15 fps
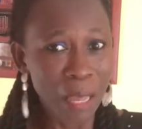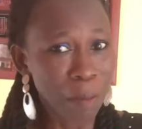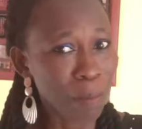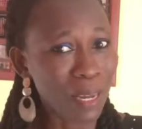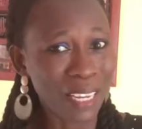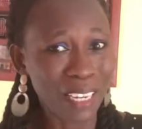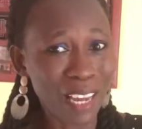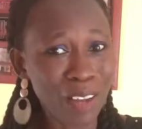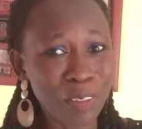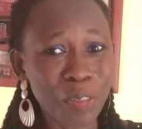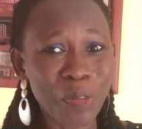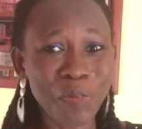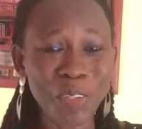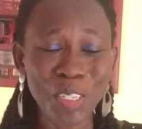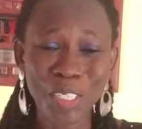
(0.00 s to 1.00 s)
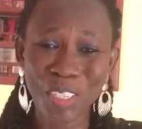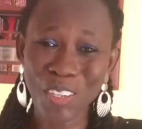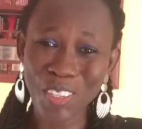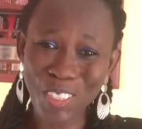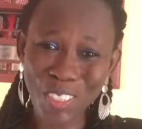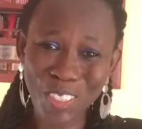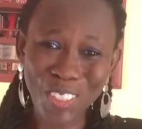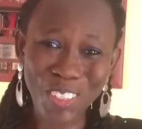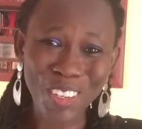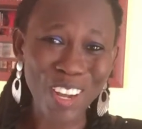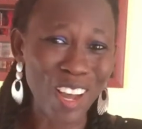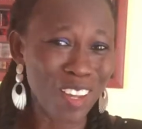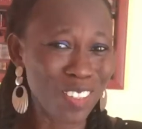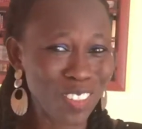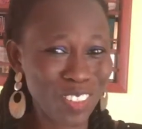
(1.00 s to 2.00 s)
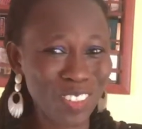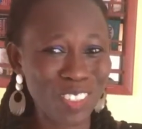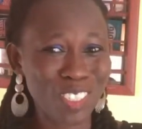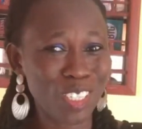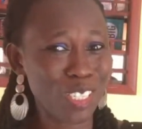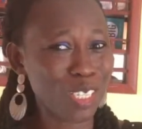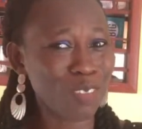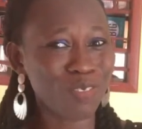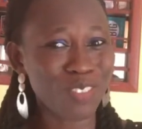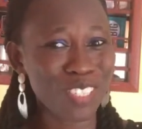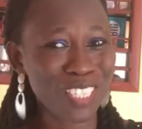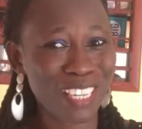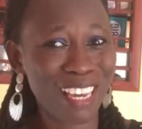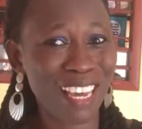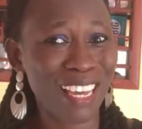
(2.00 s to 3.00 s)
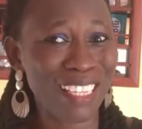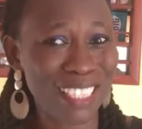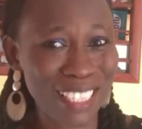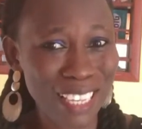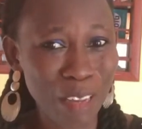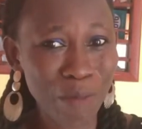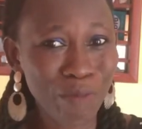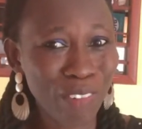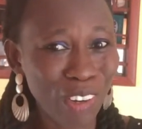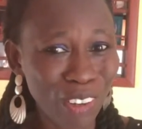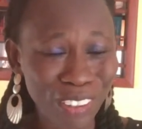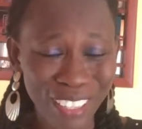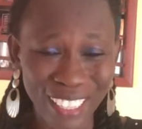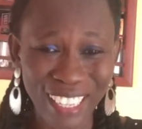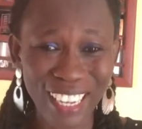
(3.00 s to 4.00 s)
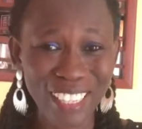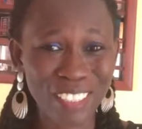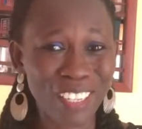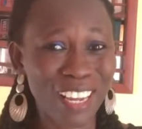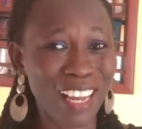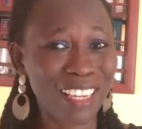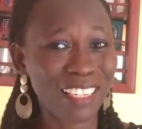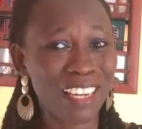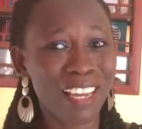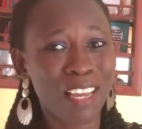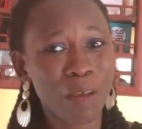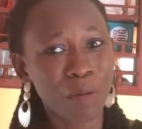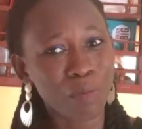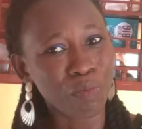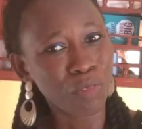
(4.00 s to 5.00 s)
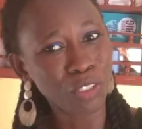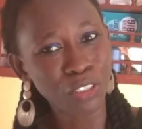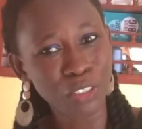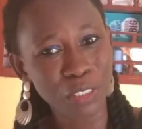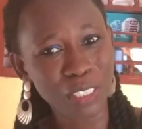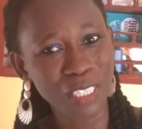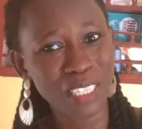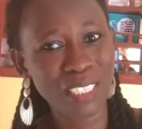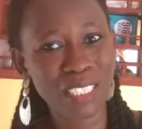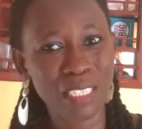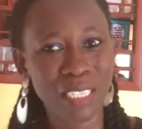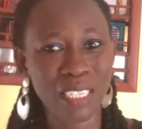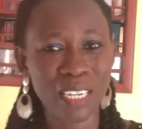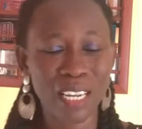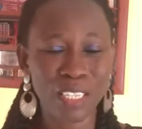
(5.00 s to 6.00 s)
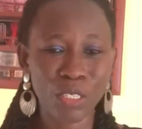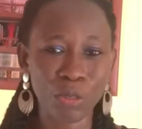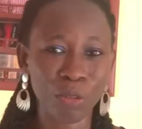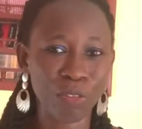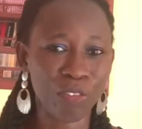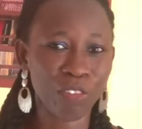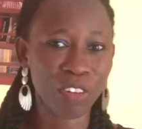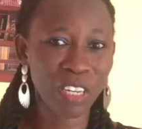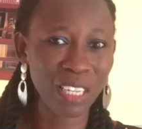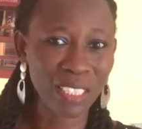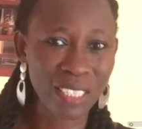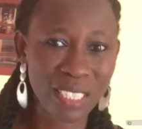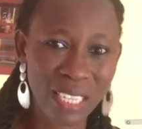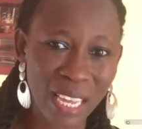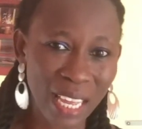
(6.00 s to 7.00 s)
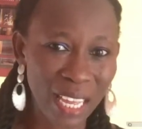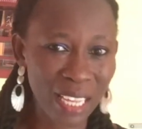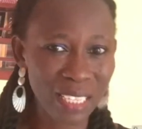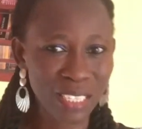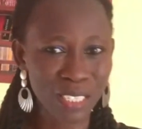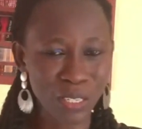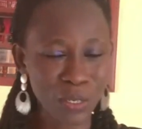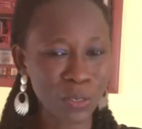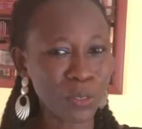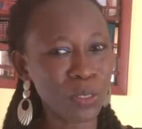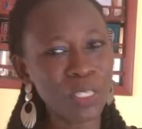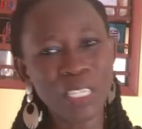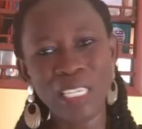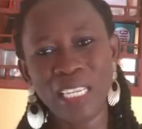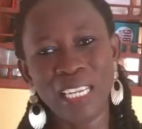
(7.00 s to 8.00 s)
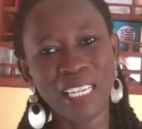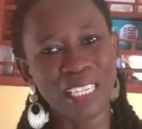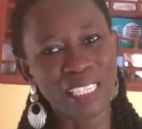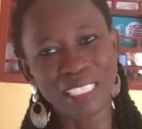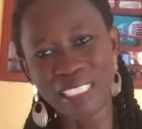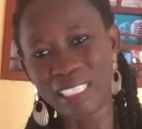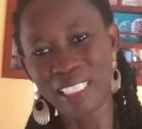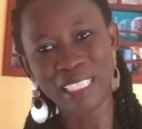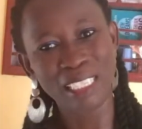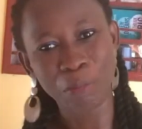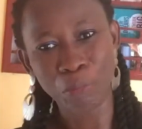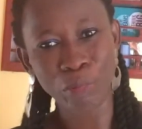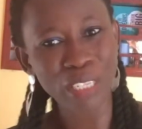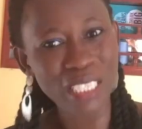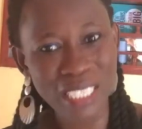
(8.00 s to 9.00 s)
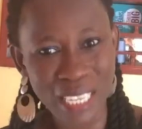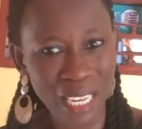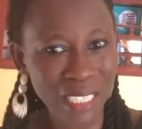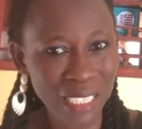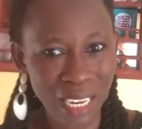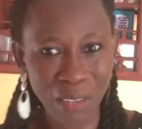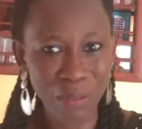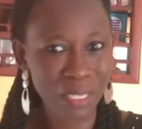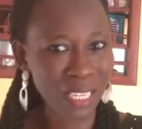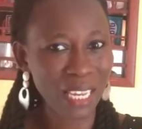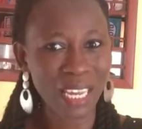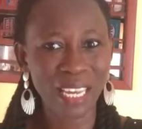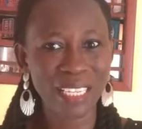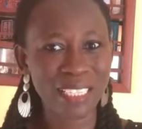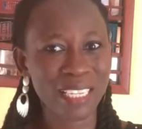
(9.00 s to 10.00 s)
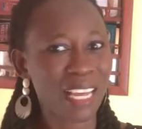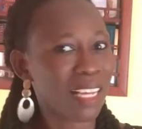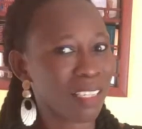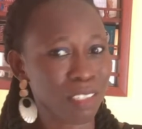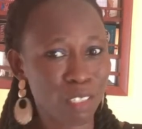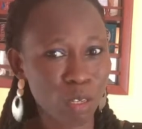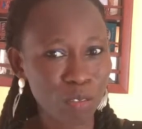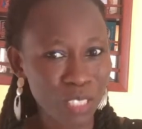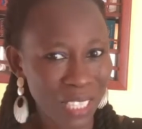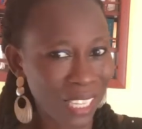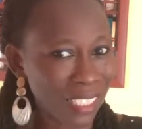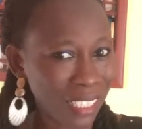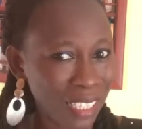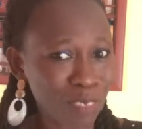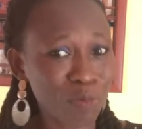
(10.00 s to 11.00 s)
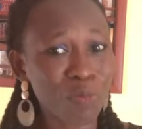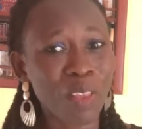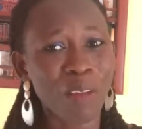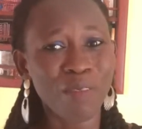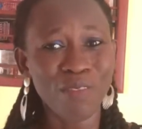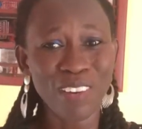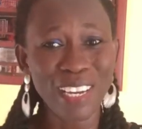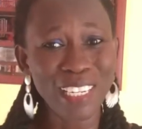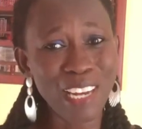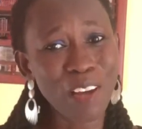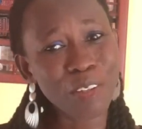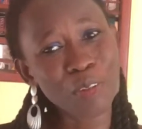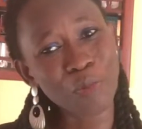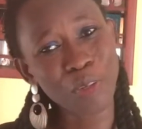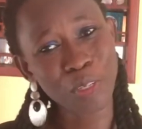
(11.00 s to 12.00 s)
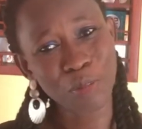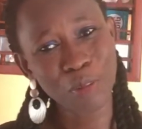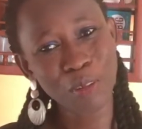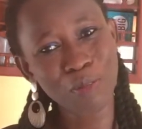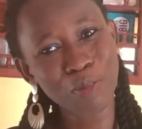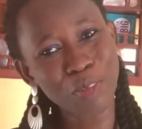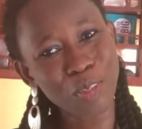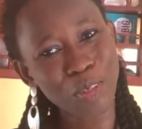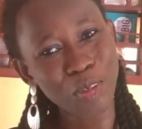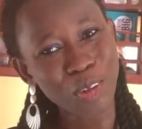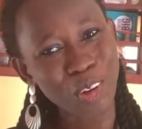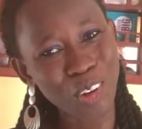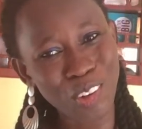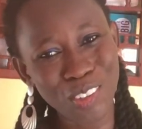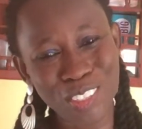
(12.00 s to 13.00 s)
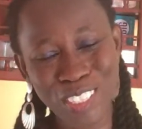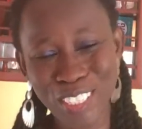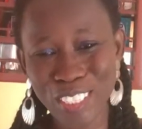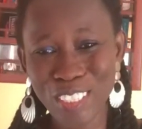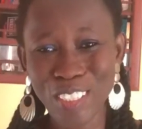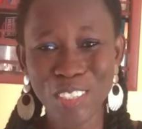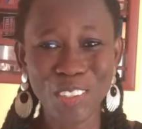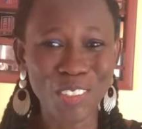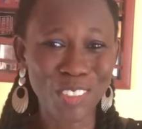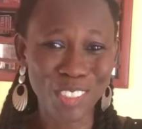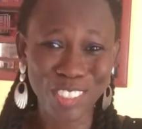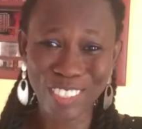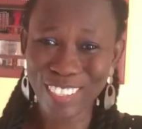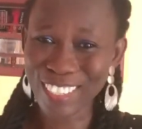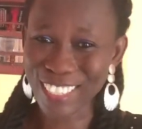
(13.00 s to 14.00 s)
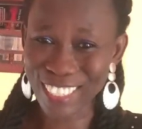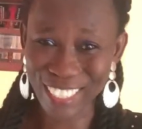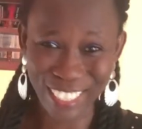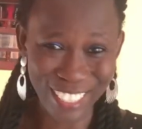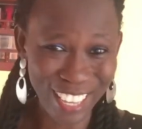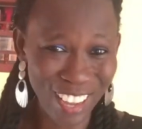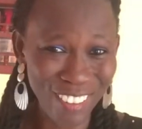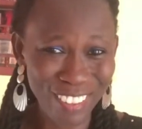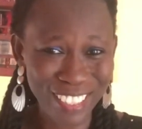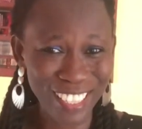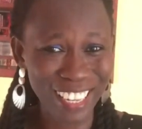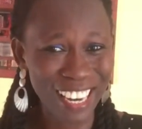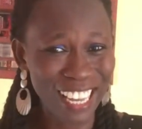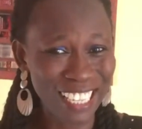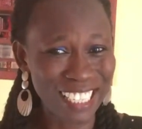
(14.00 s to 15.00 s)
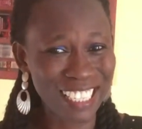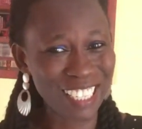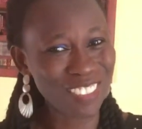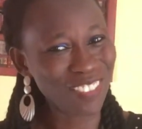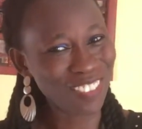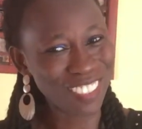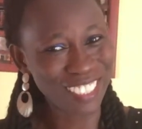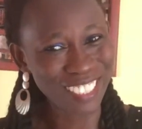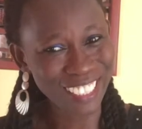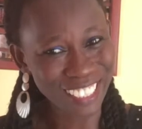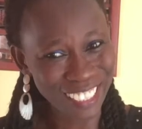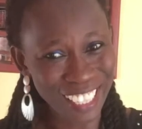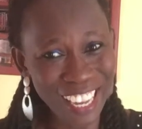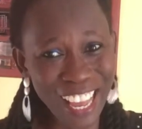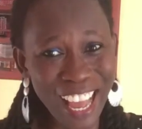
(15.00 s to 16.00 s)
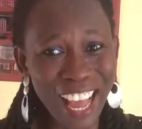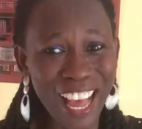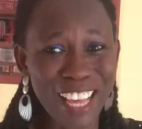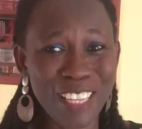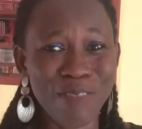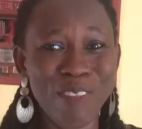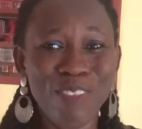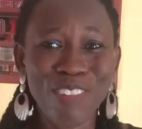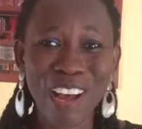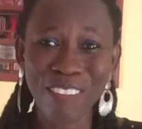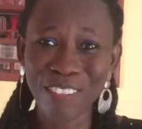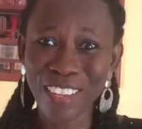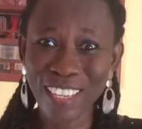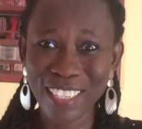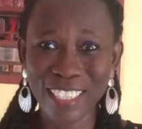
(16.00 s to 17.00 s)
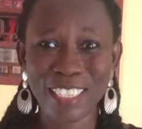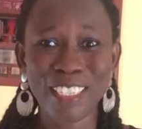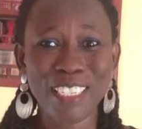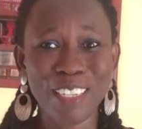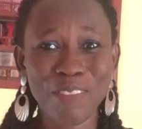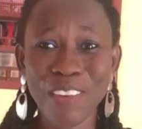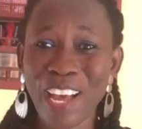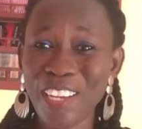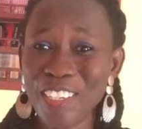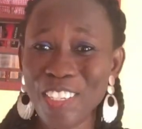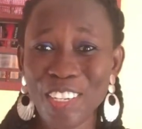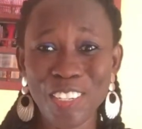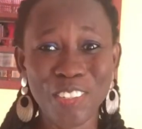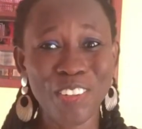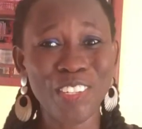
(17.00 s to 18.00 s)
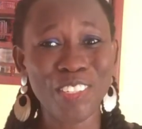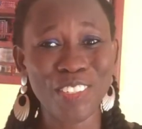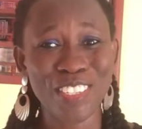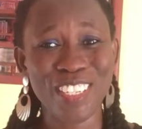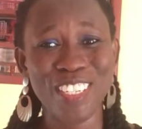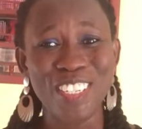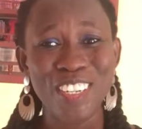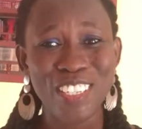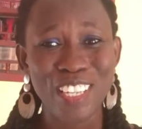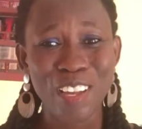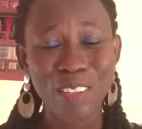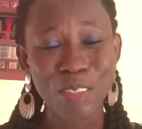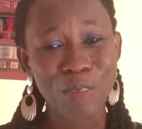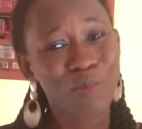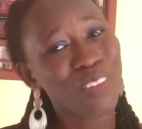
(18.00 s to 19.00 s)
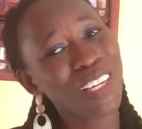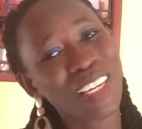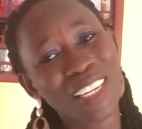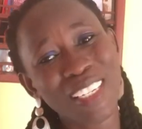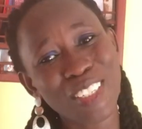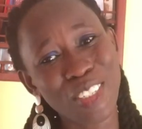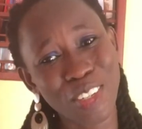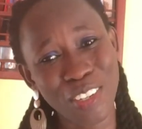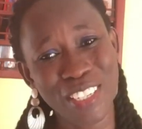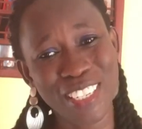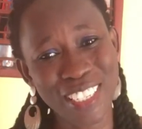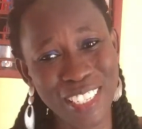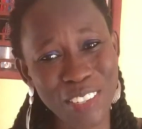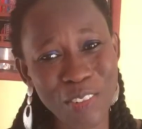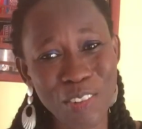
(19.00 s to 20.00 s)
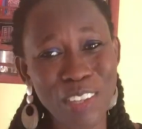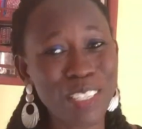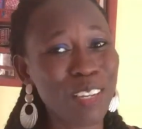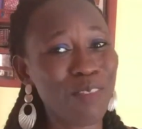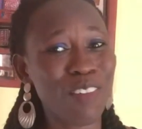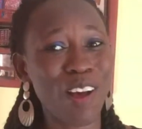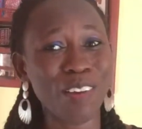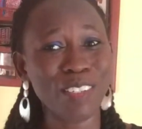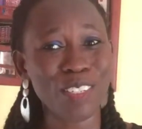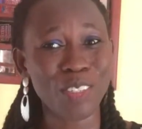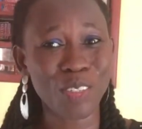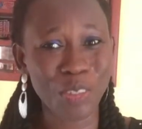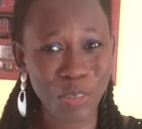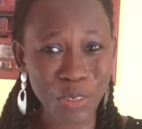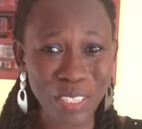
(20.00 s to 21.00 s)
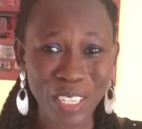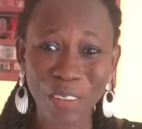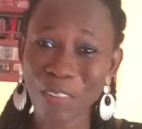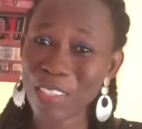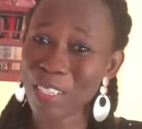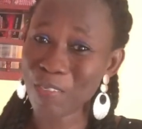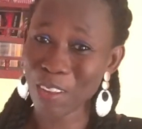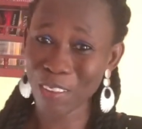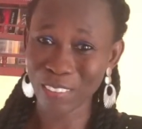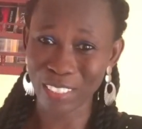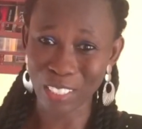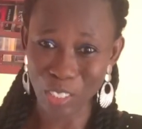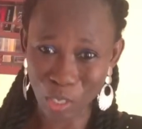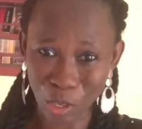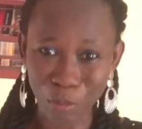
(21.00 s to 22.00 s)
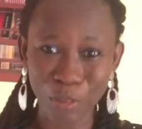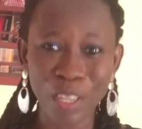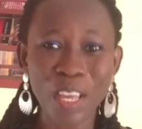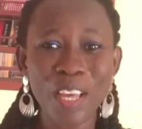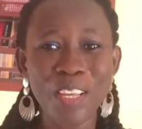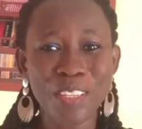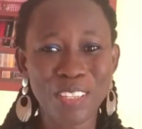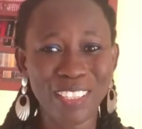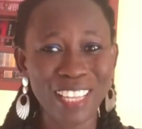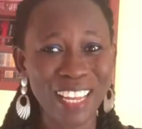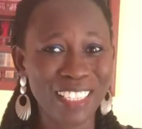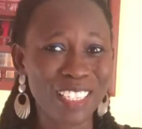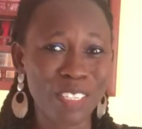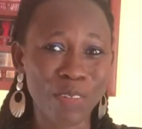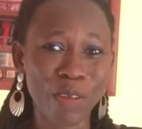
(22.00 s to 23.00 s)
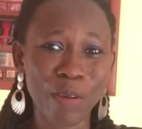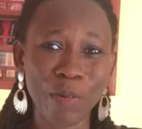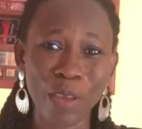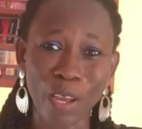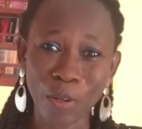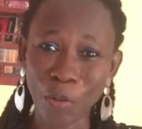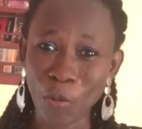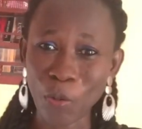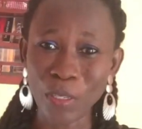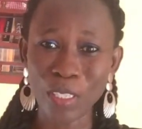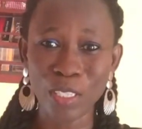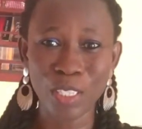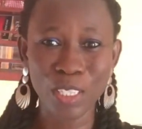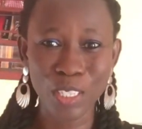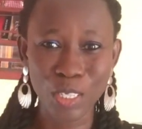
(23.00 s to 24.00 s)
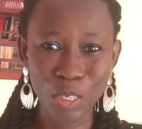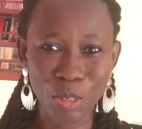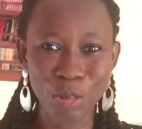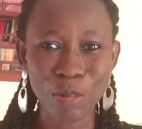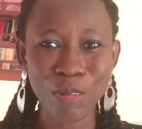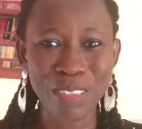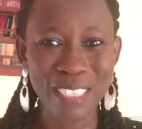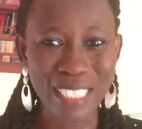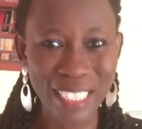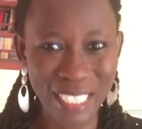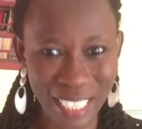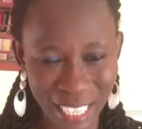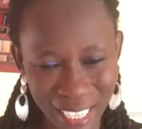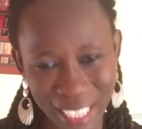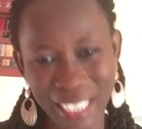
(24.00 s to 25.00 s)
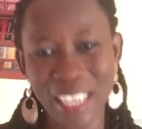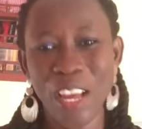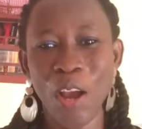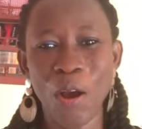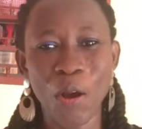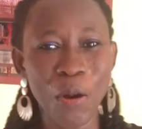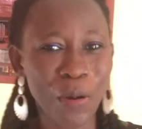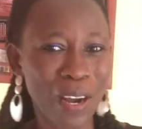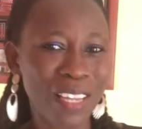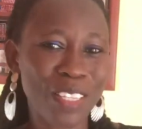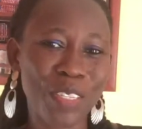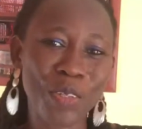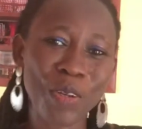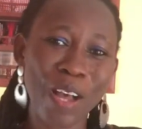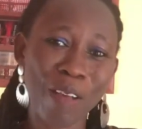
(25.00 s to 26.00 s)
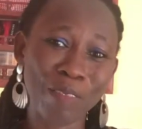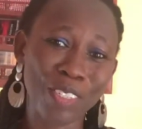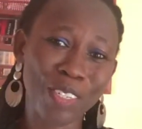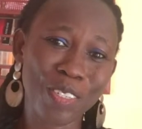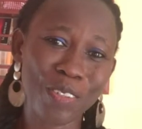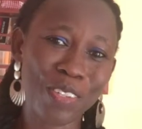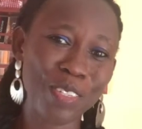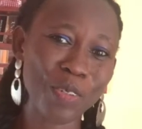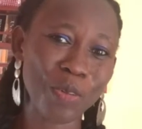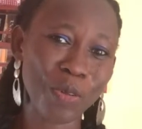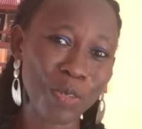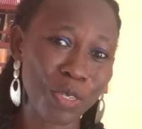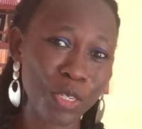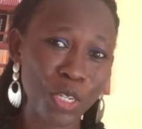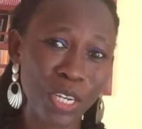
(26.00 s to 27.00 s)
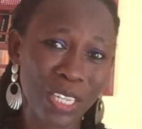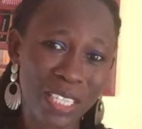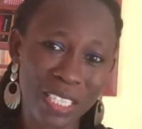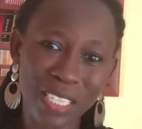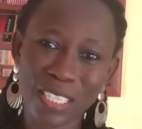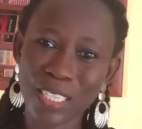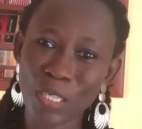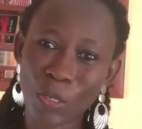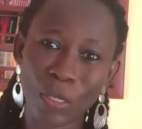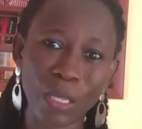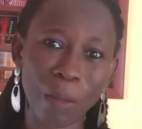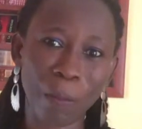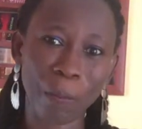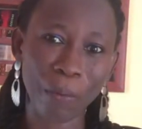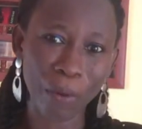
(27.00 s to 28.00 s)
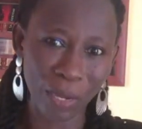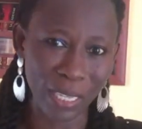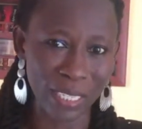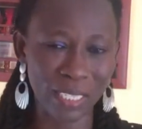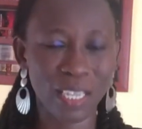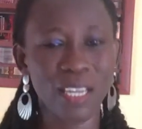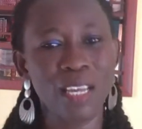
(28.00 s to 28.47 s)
By now you must also know how to cut your simple skirt block that you can moderate either to a flared skirt or a pleated down skirt and stuff like that. By now you must be able to cut your trousers. That was the last thing we did, and people have been asking, "GB, are you just going to teach us how to make trousers? What about the tunic? What about the top?" So that is where we are going today. All right, so I'm just going to go straight to the point.